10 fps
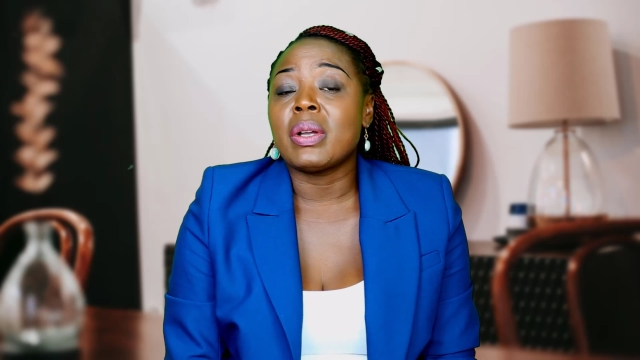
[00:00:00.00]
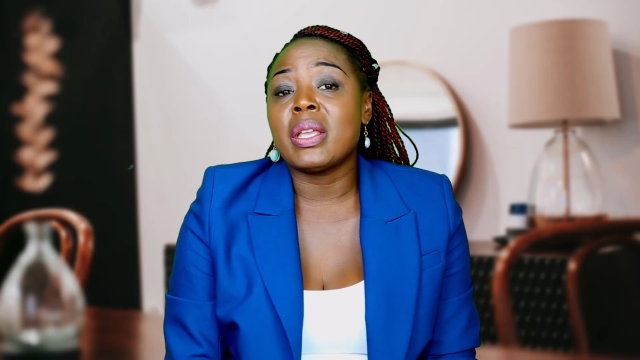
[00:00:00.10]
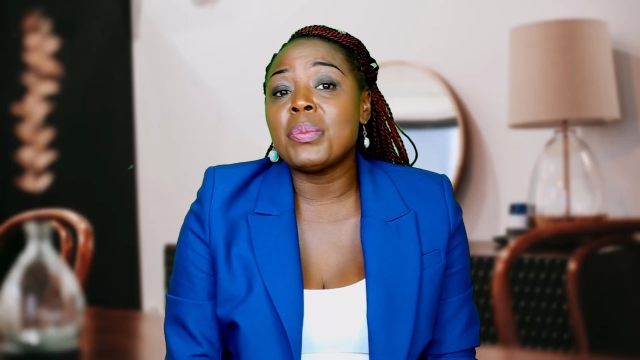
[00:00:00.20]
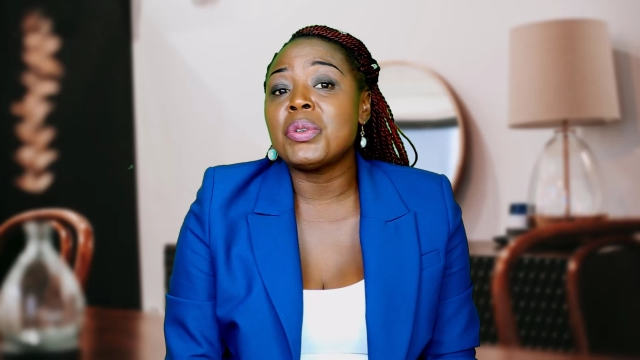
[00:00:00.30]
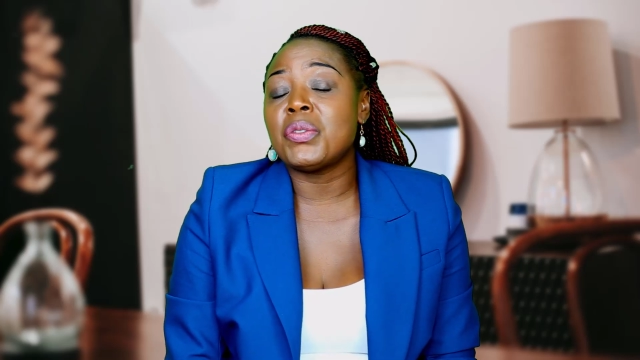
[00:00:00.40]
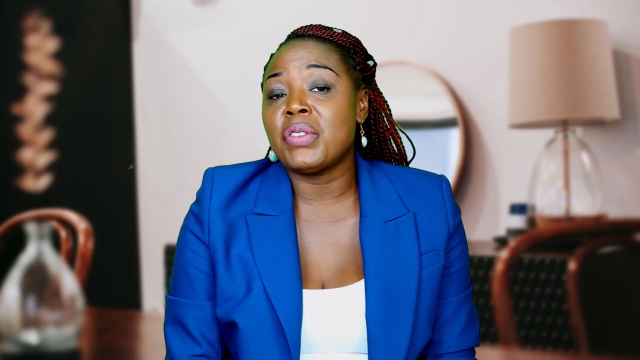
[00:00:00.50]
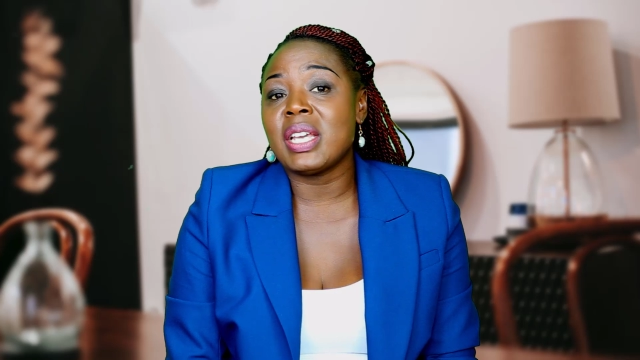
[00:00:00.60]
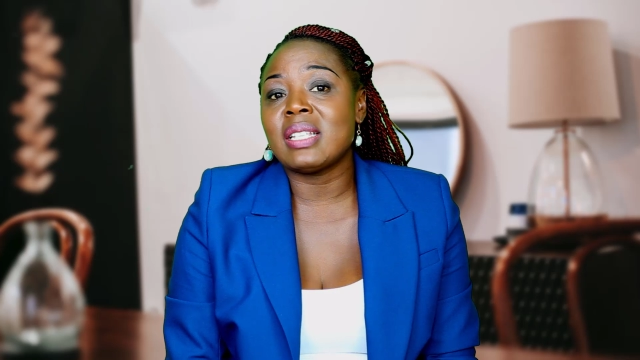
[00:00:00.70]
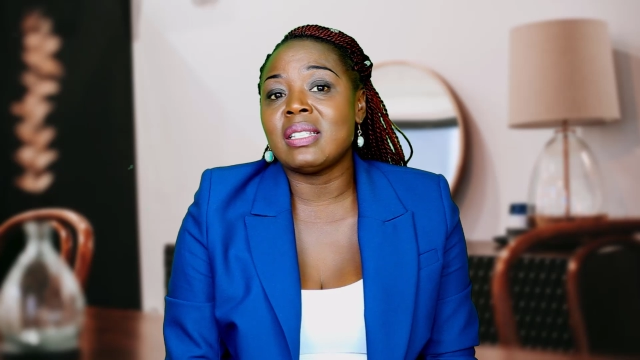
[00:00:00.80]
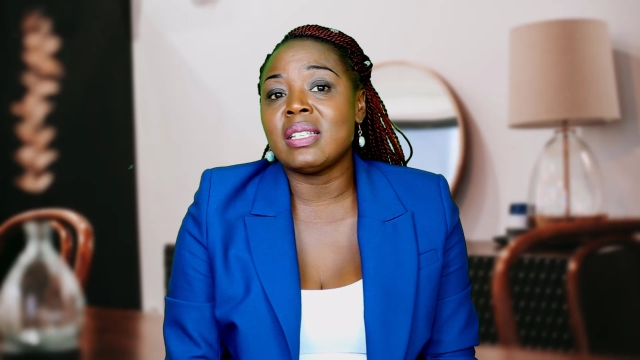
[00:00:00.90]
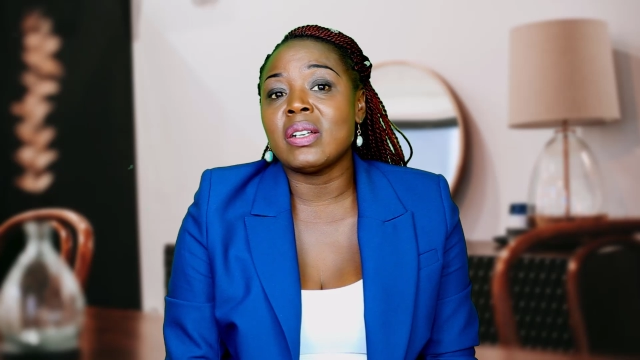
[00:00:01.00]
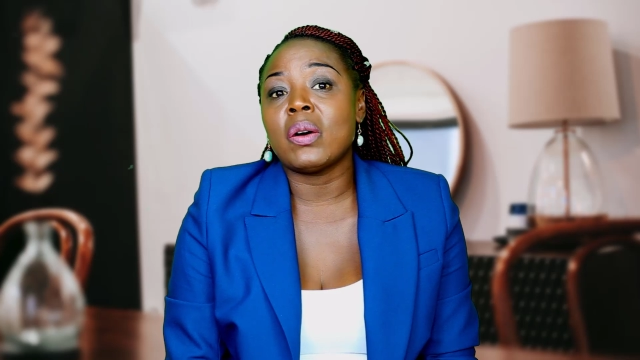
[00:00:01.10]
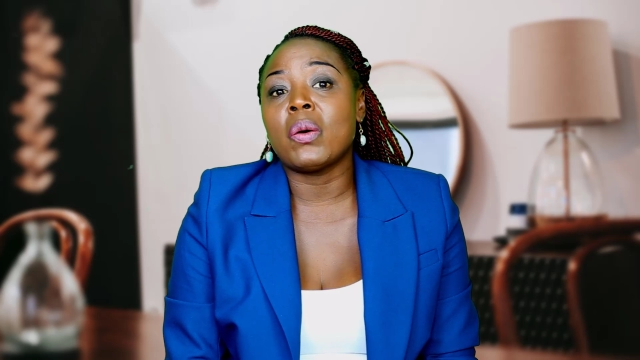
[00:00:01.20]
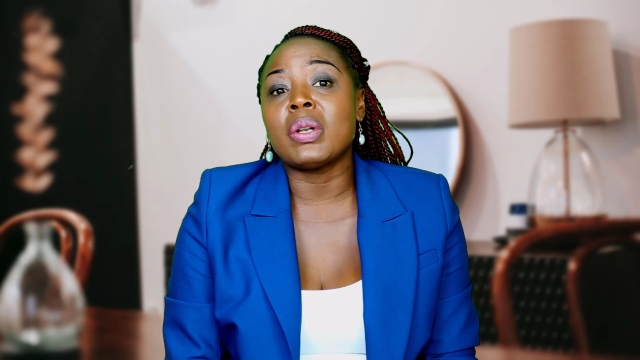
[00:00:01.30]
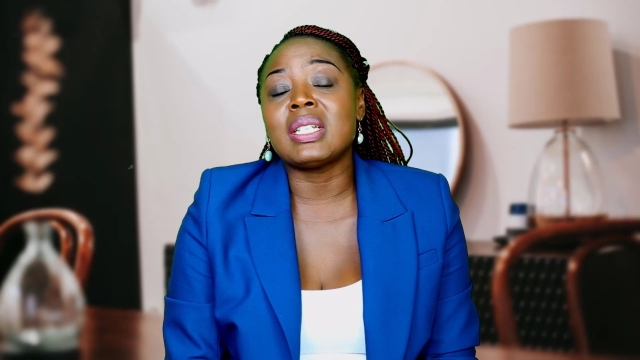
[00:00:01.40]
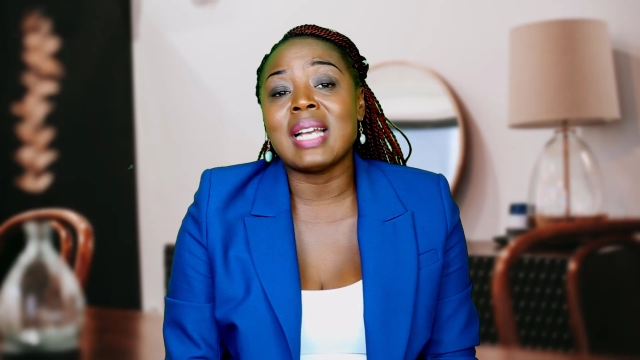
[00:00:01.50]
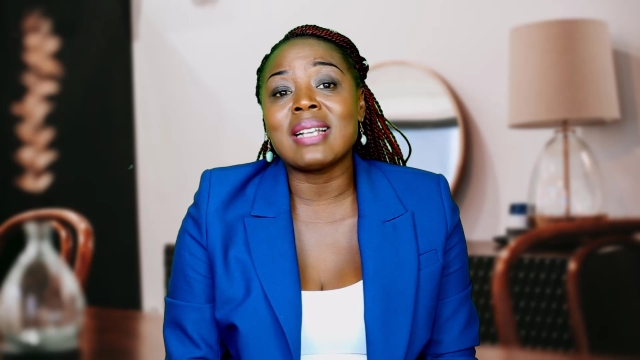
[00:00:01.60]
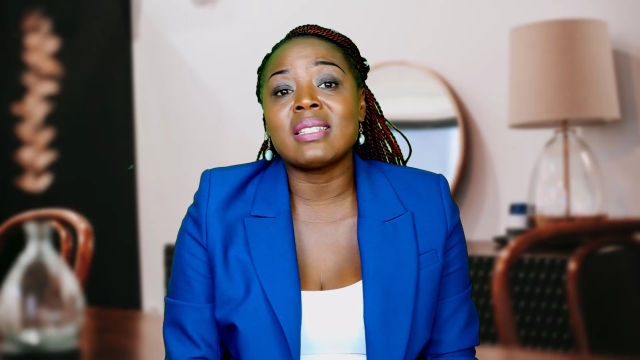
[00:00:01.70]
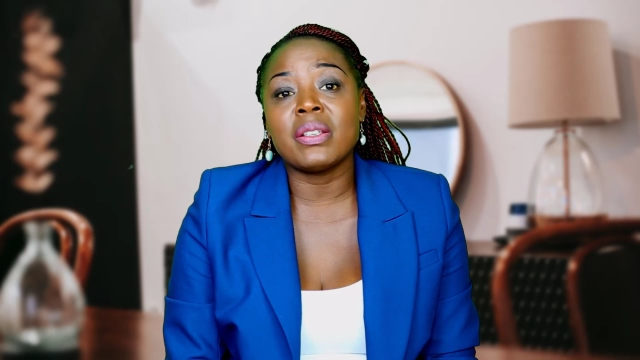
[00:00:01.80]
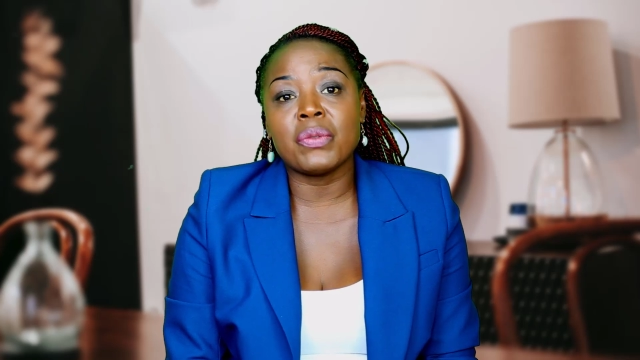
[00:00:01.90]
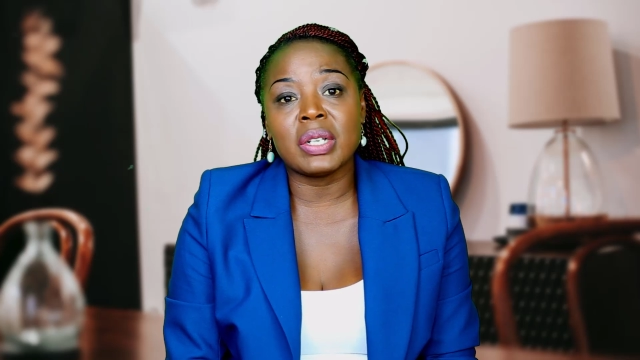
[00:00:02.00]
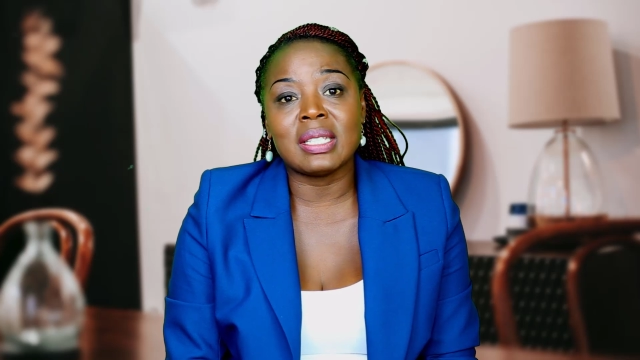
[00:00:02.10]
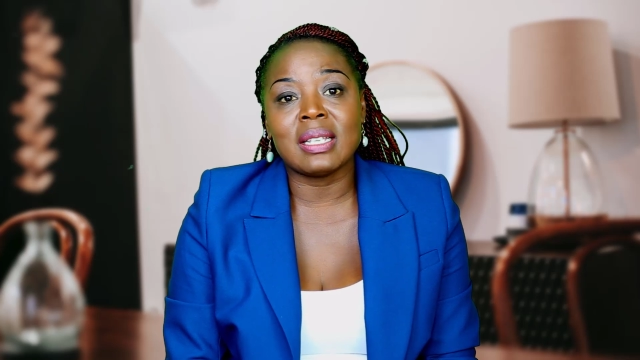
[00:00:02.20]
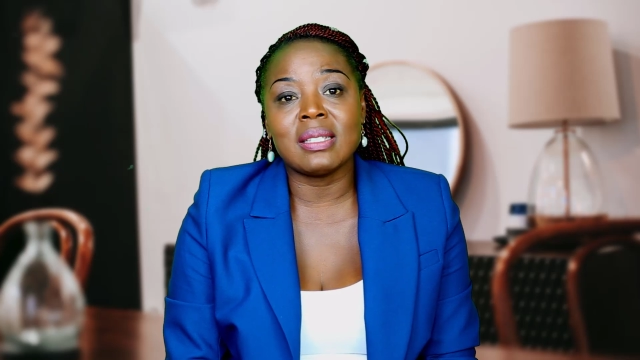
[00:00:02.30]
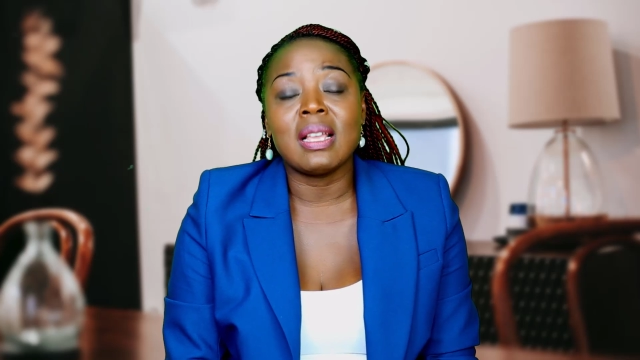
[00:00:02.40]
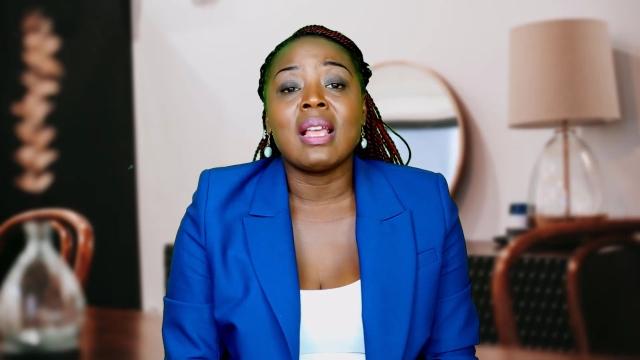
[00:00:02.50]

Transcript: input VAT on tax invoices